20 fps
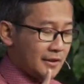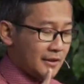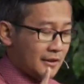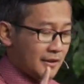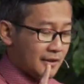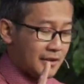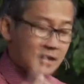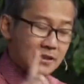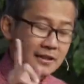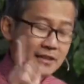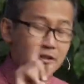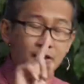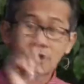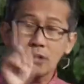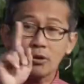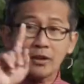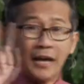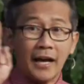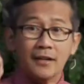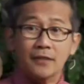This is
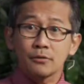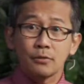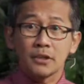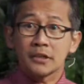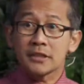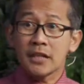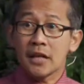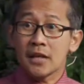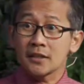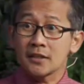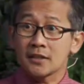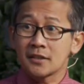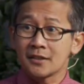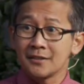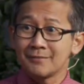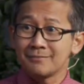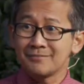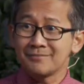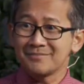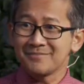no casual touch,
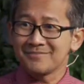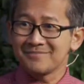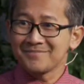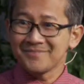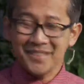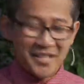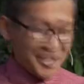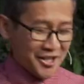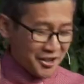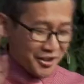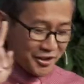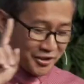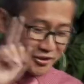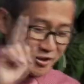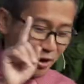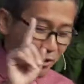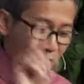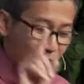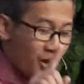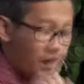
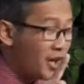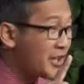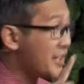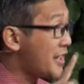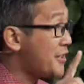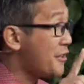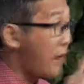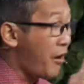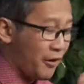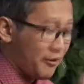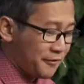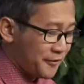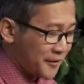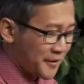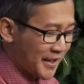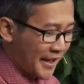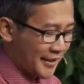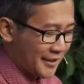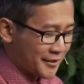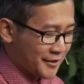no on and off
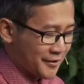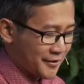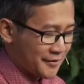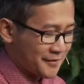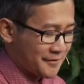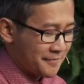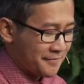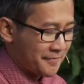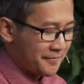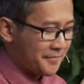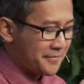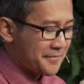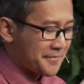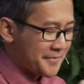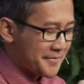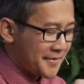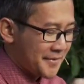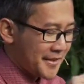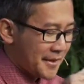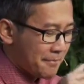connection.
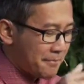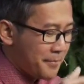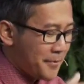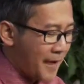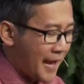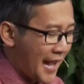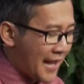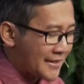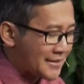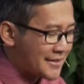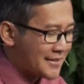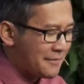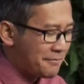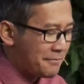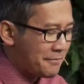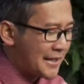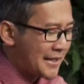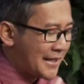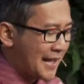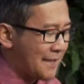The branch
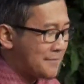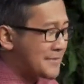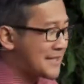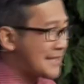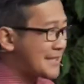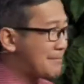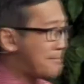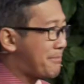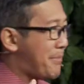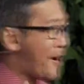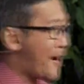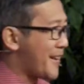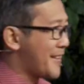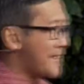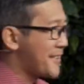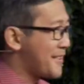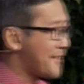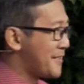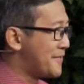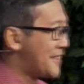becomes part
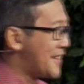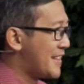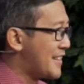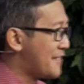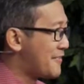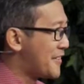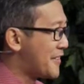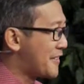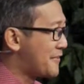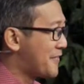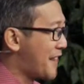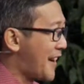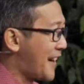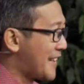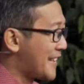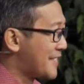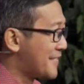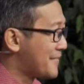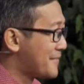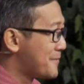of the living
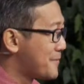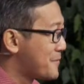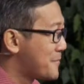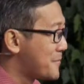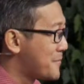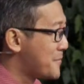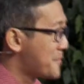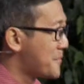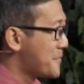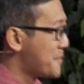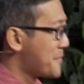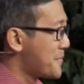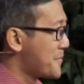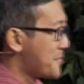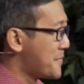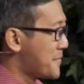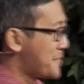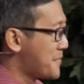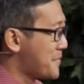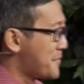vine.
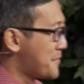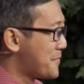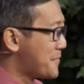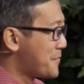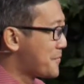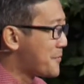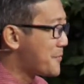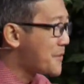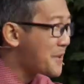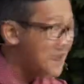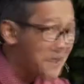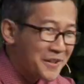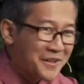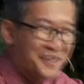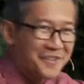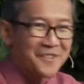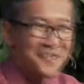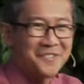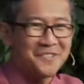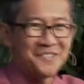
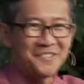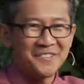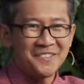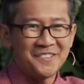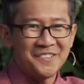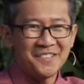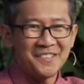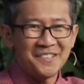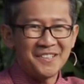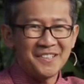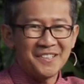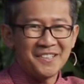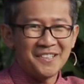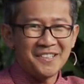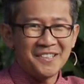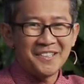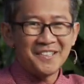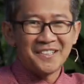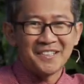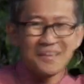Whoa.
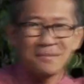The